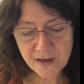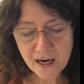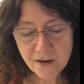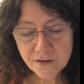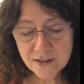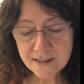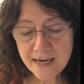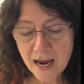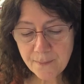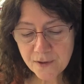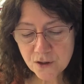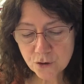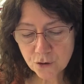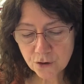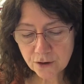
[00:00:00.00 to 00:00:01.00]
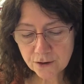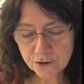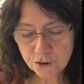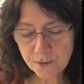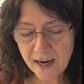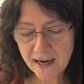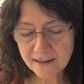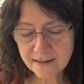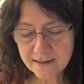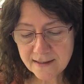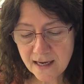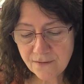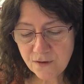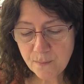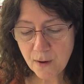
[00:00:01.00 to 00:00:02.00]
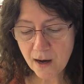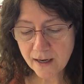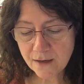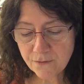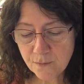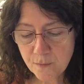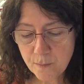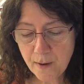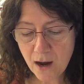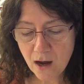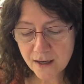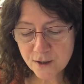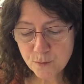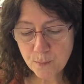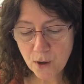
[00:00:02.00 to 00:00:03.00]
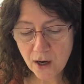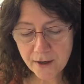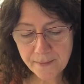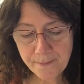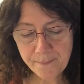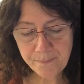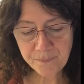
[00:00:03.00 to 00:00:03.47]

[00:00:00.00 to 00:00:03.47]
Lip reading: The snapping turtle drags his heavy body from the pond bottom.